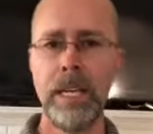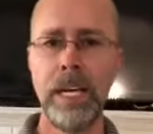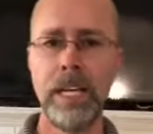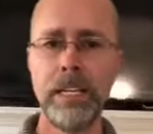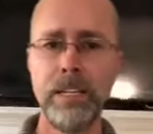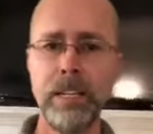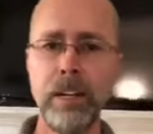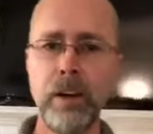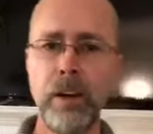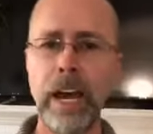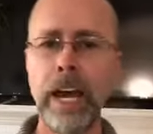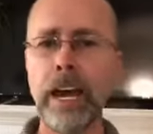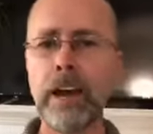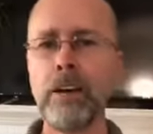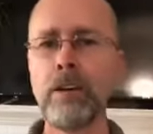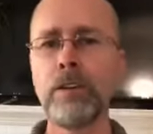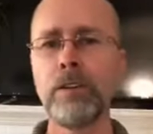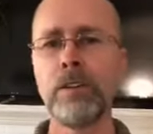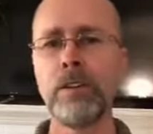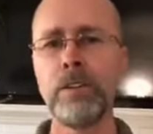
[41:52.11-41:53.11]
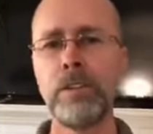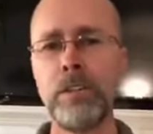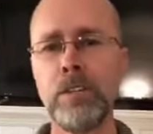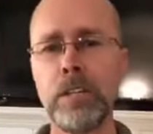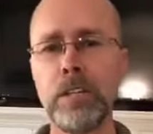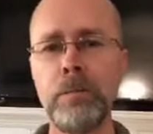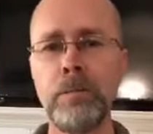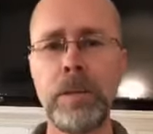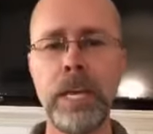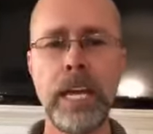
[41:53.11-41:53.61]
And you know how you
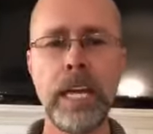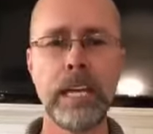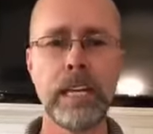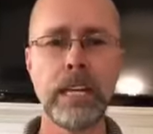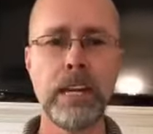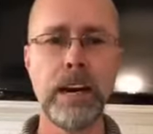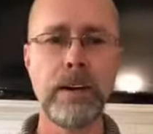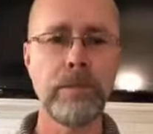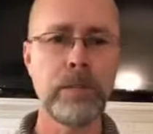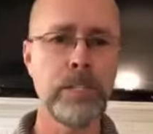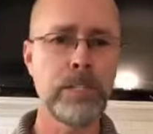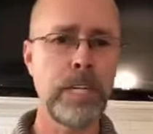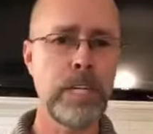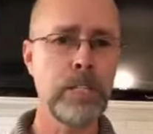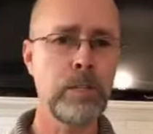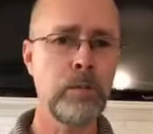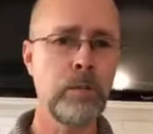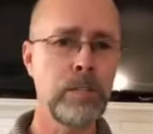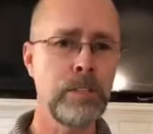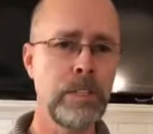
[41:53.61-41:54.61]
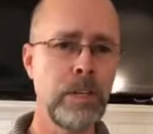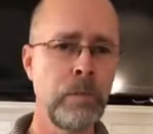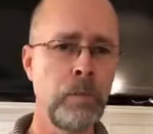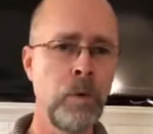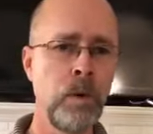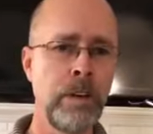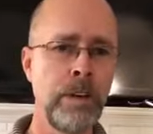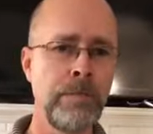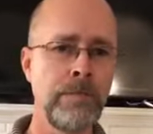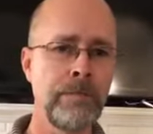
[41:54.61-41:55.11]
can be in a conversation with
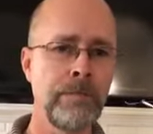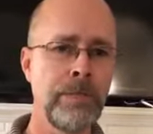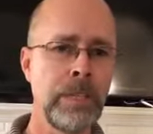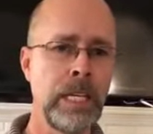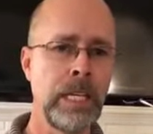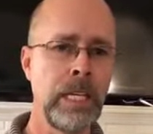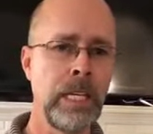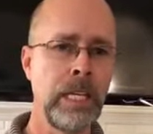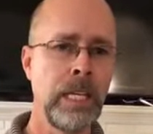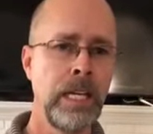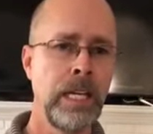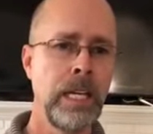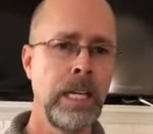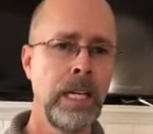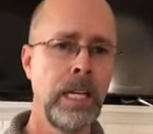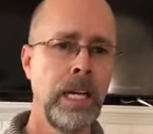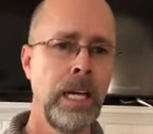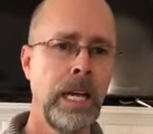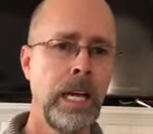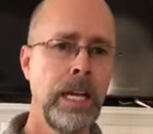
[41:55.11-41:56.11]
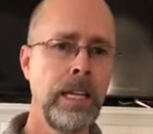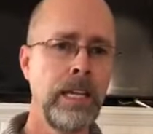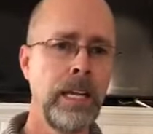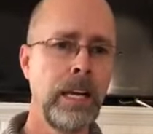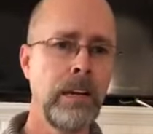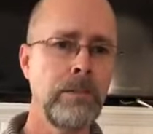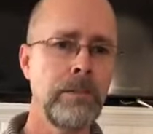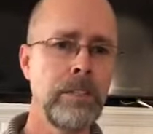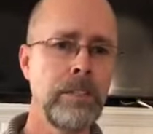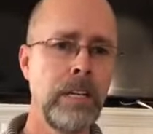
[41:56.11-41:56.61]
someone and then
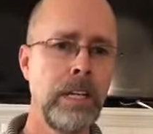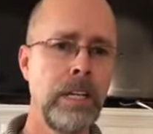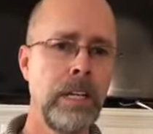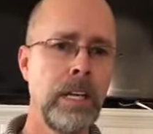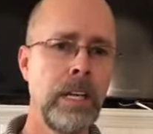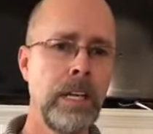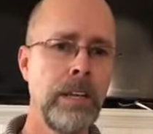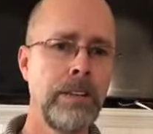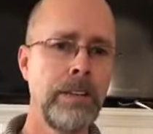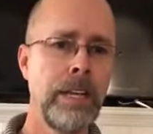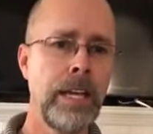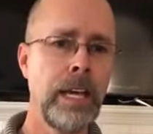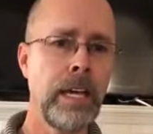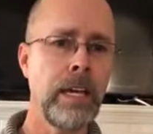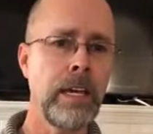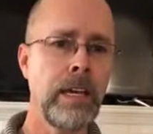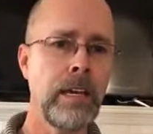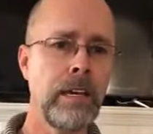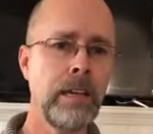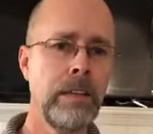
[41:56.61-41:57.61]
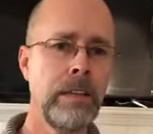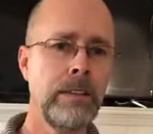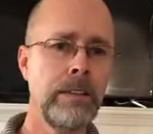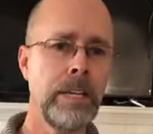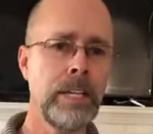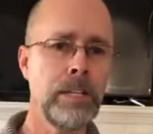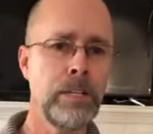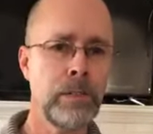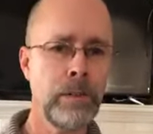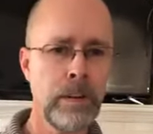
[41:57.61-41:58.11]
all of a sudden uh, they,
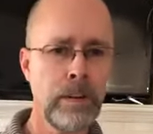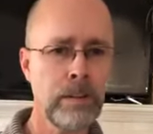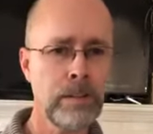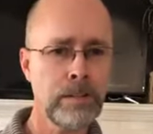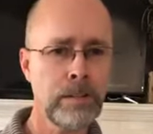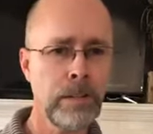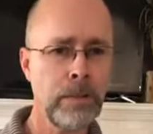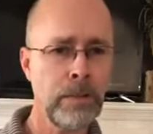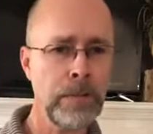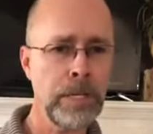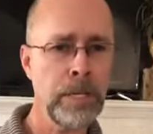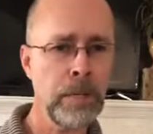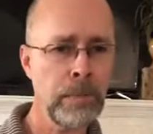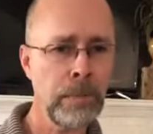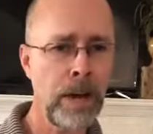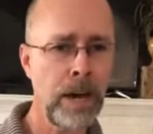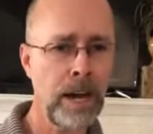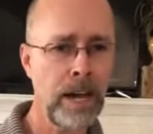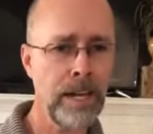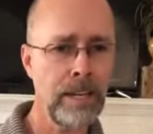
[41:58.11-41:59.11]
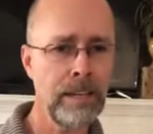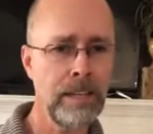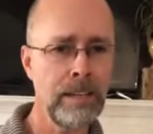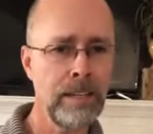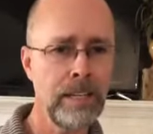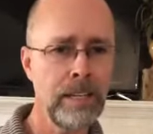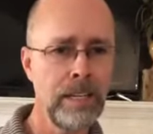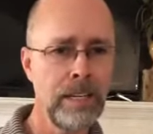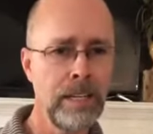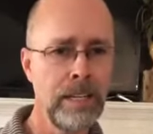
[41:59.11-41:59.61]
they trigger something in your mind,
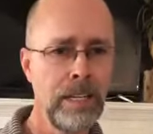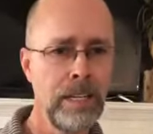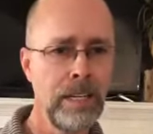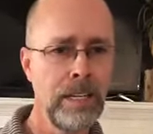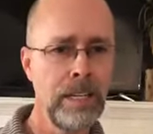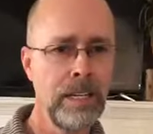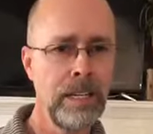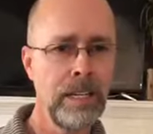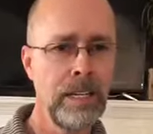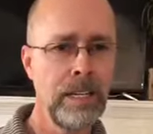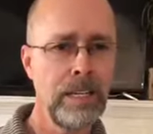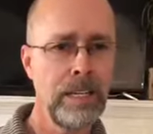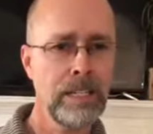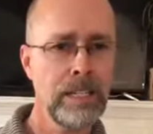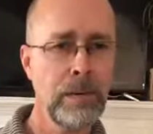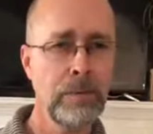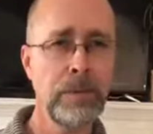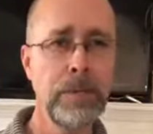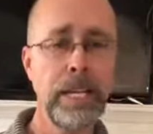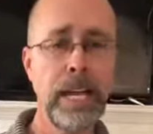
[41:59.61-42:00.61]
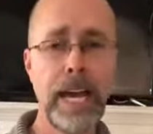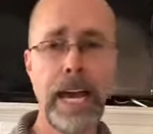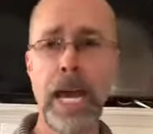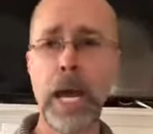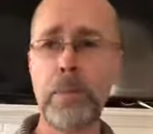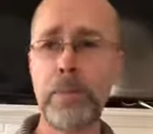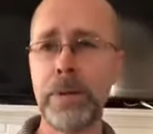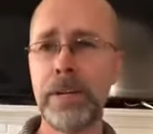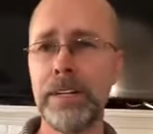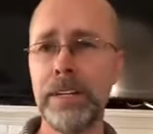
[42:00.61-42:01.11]
something that
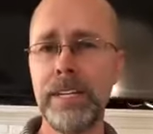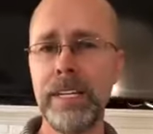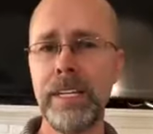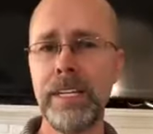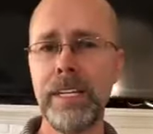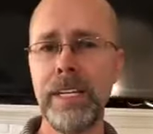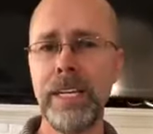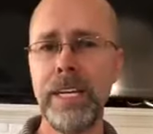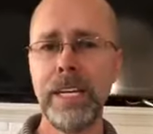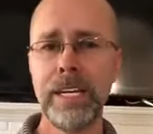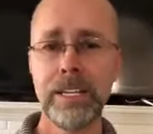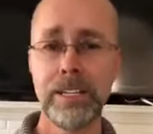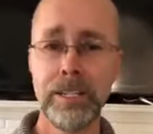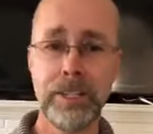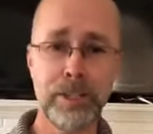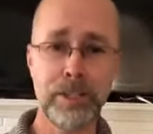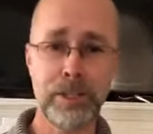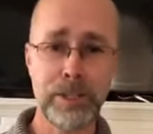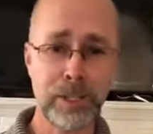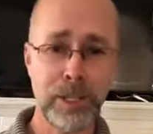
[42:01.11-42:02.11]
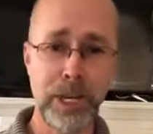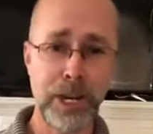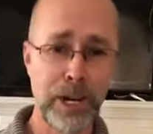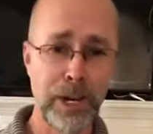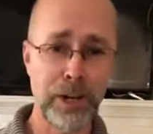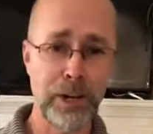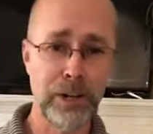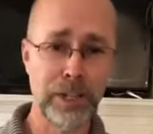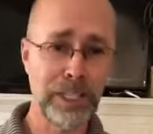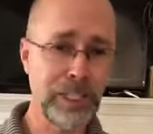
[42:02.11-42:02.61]
happened years
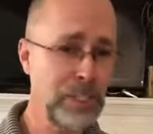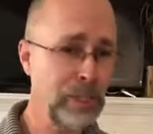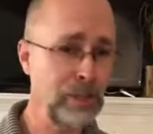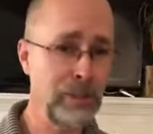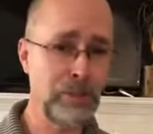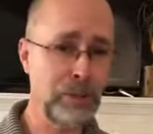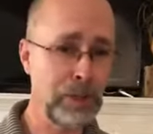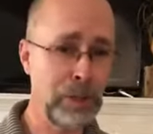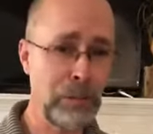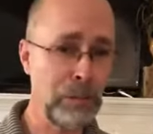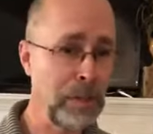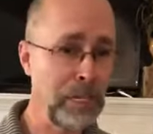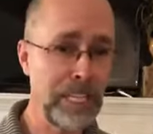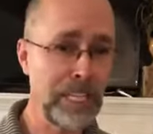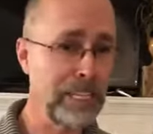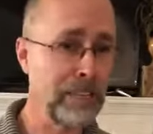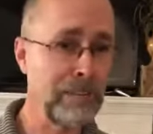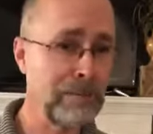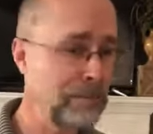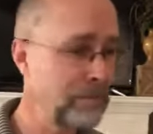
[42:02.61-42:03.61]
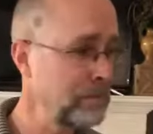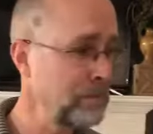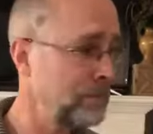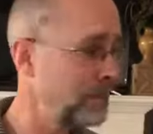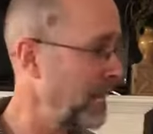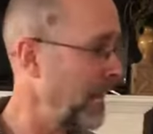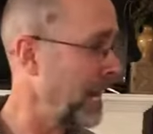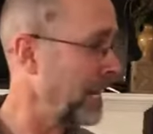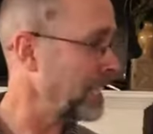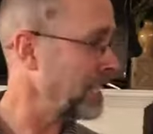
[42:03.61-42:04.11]
ago that you completely
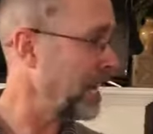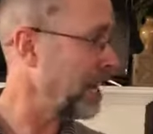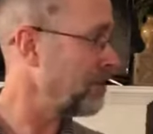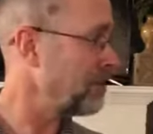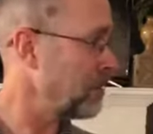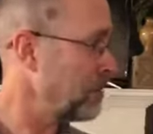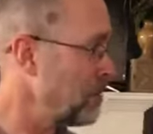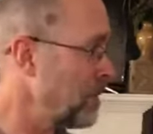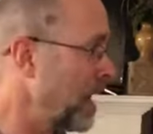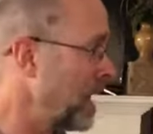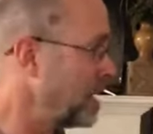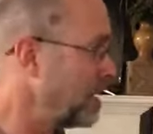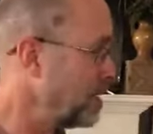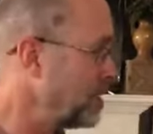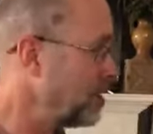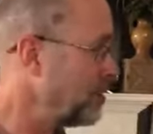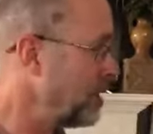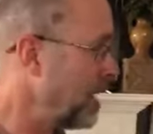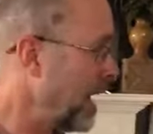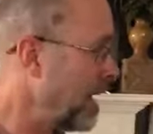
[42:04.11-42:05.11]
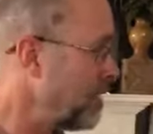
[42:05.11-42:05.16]
blacked out of your mind. You don't even